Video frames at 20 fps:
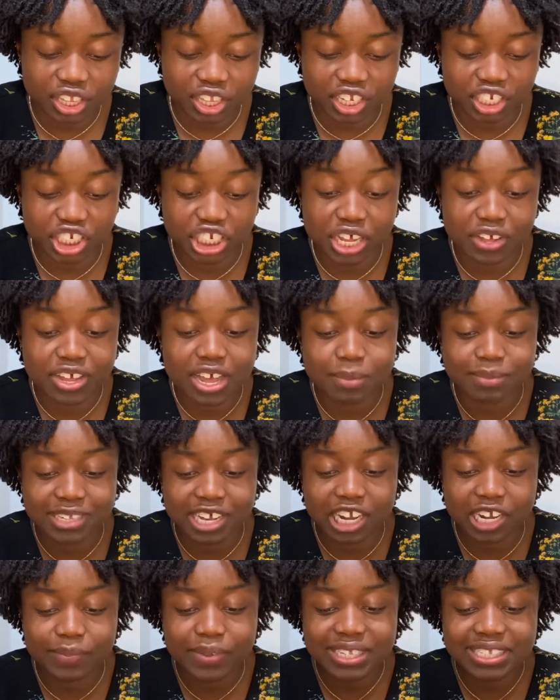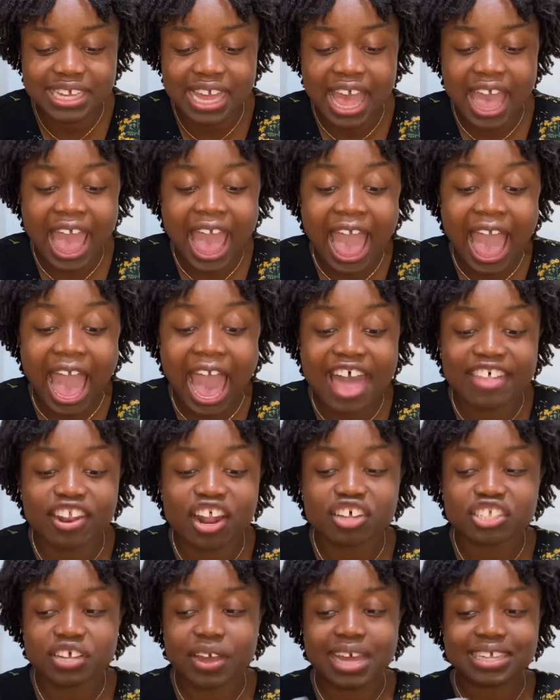gel comes out of it. And it
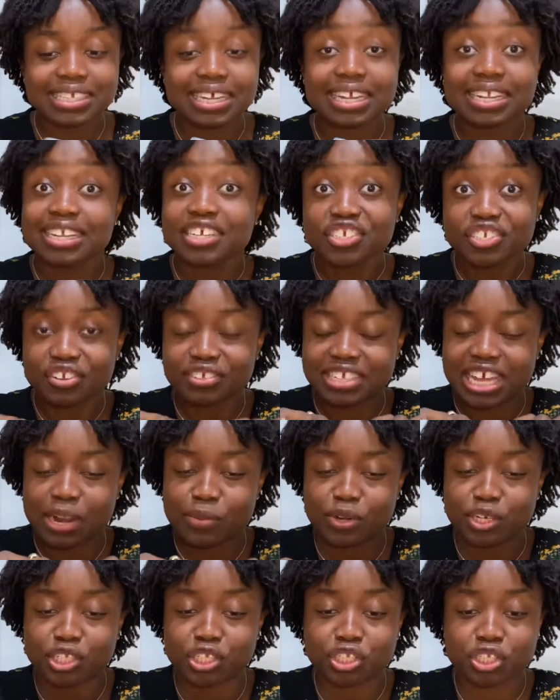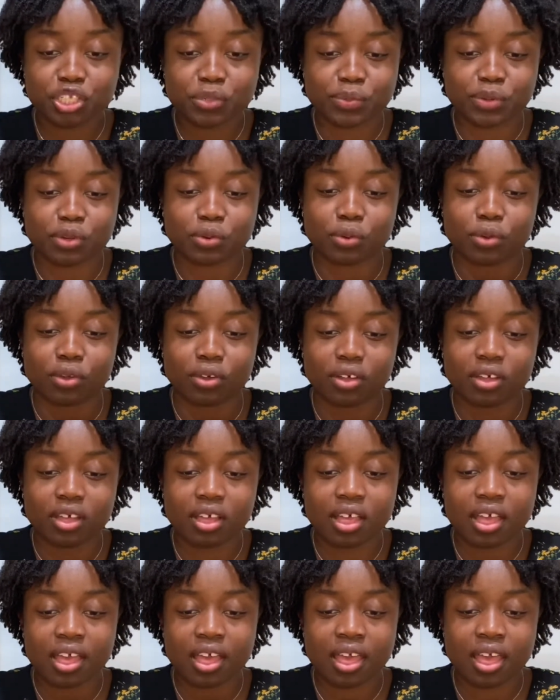also has an additional side, which is super cool.
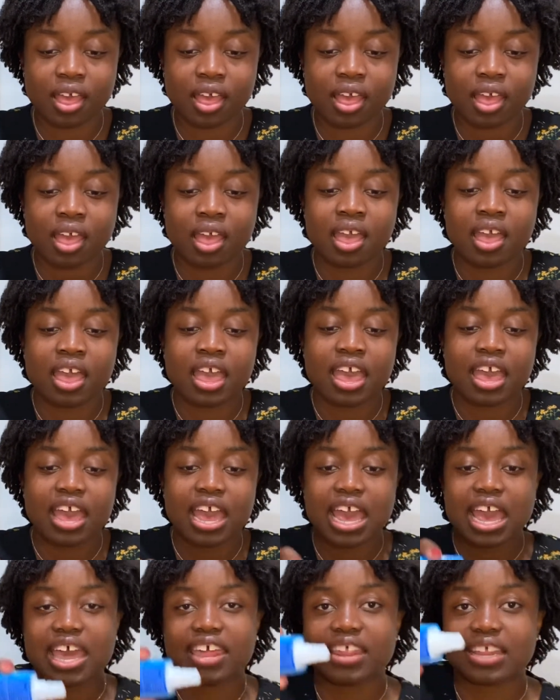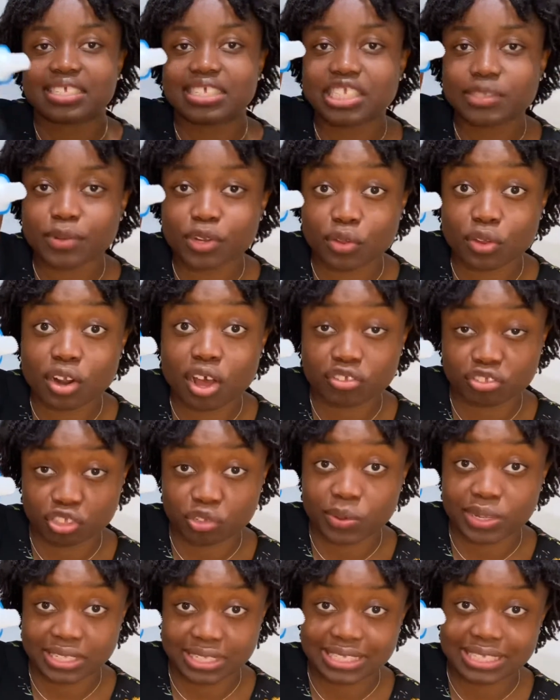And this one you can also
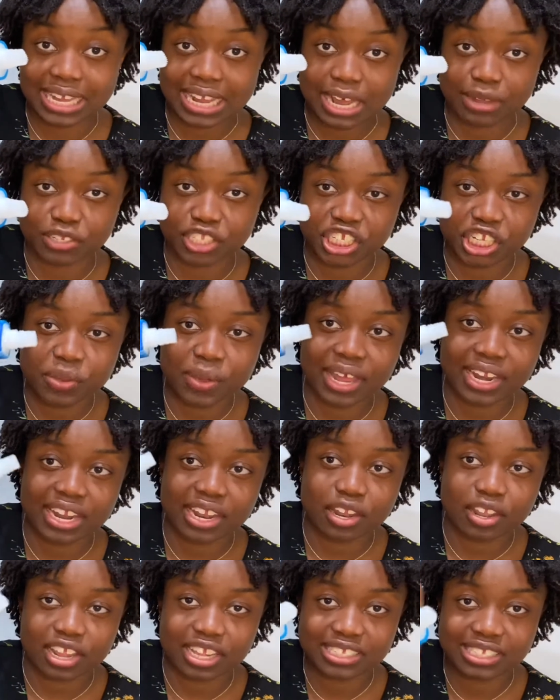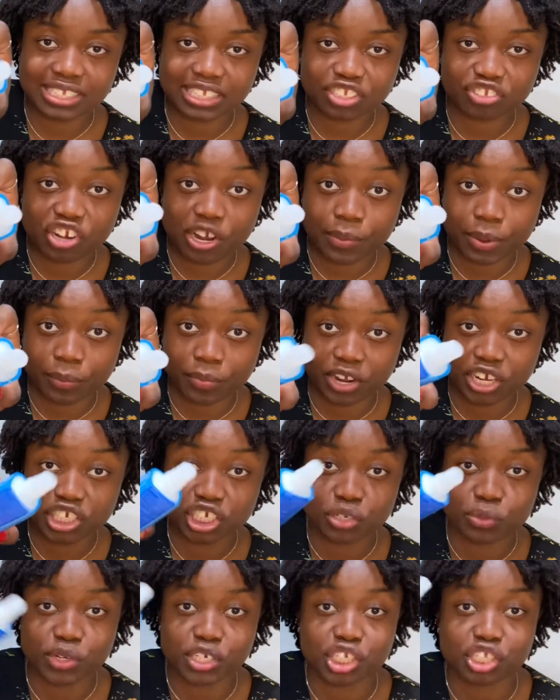squeeze the side out too, and this is a scrubbing brush,
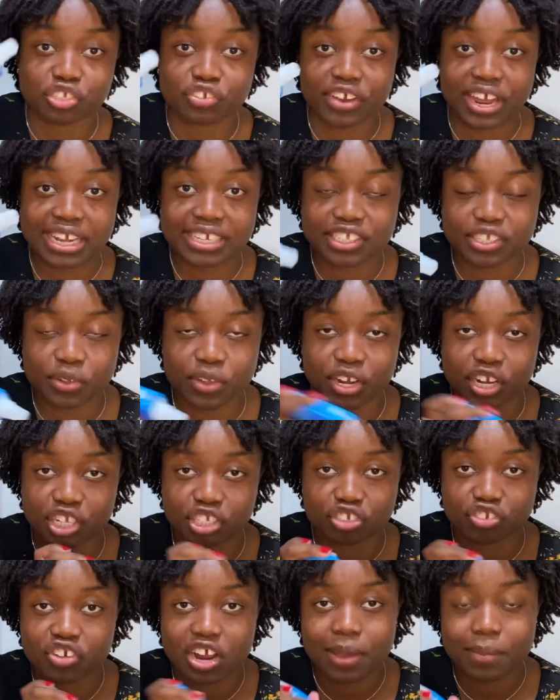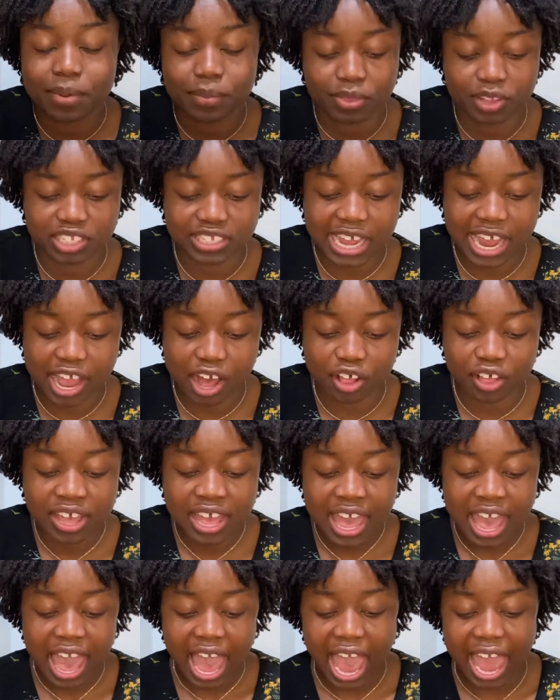which is great, so you can just scrub the tile.
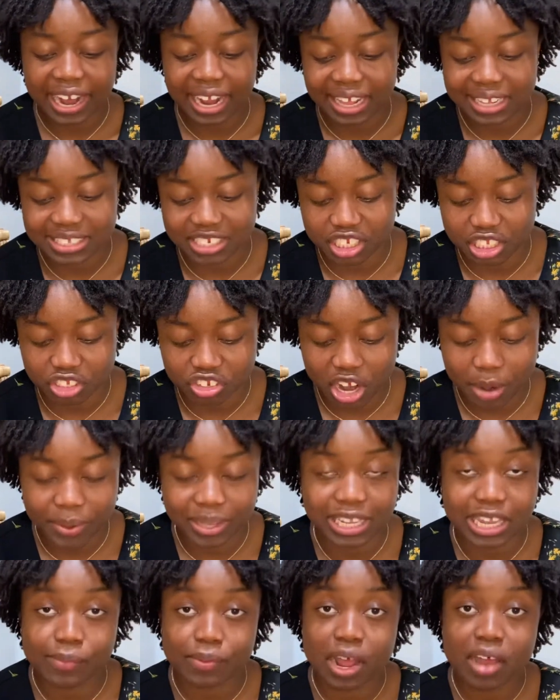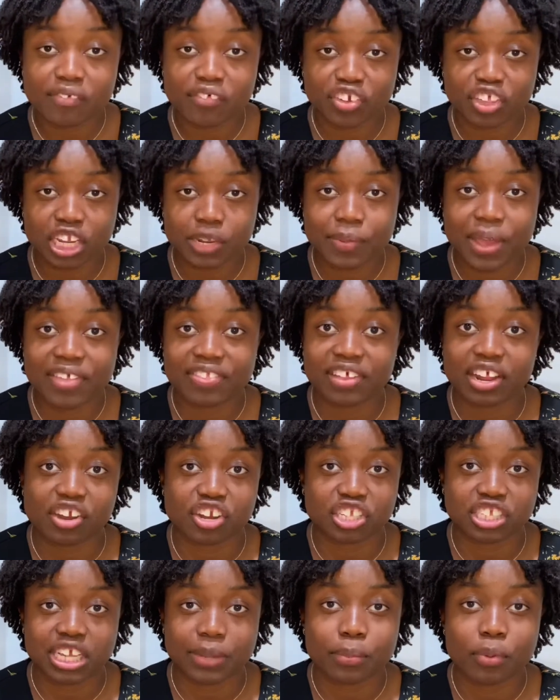And I like to just scrub it, leave it on for a little bit, and then I'll
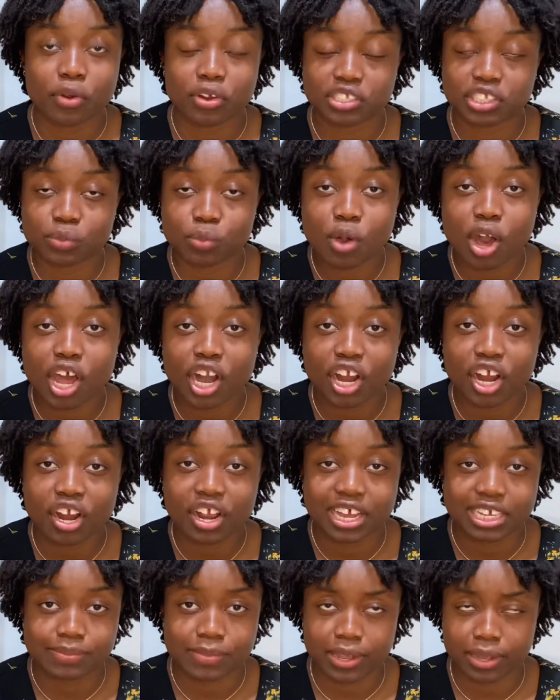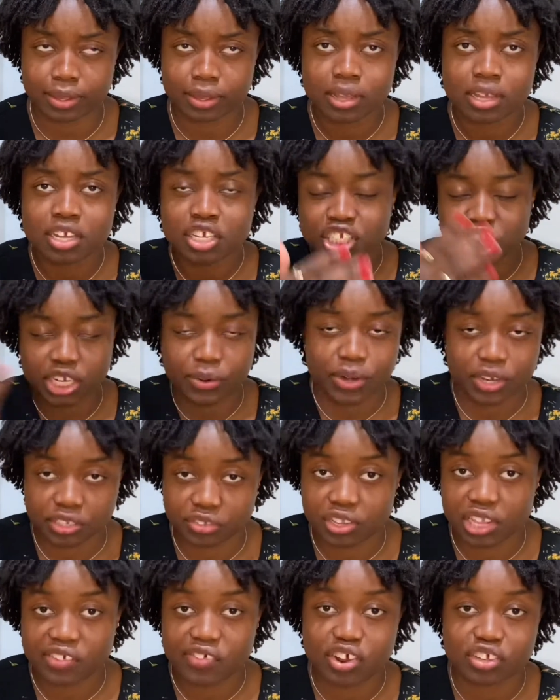just like pour some water, because my shower doesn't go
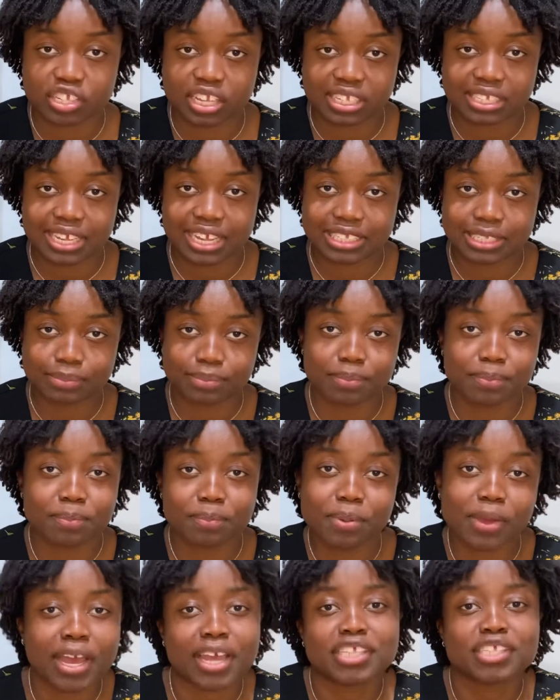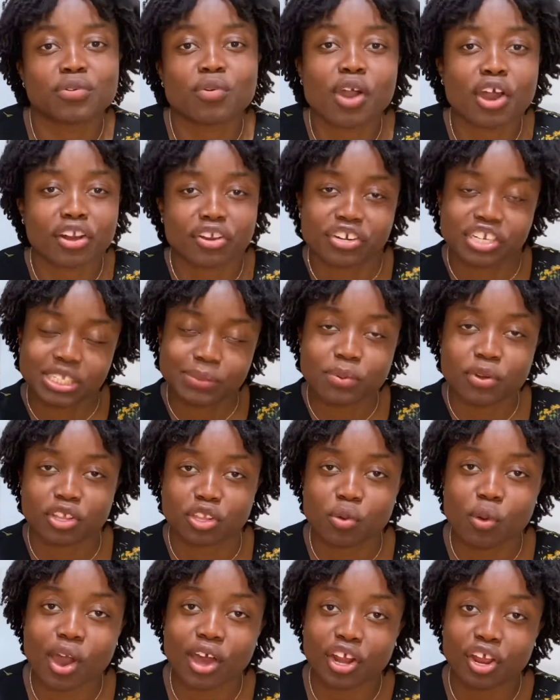that far, so I like to get some buckets of water and just pour the
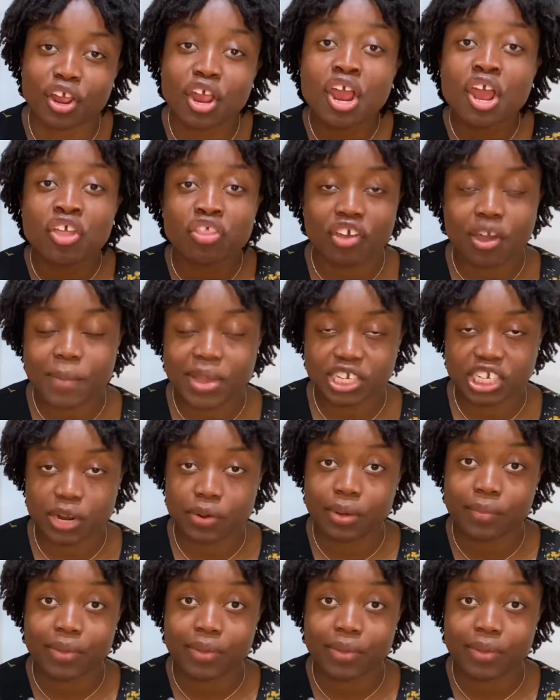water throughout my shower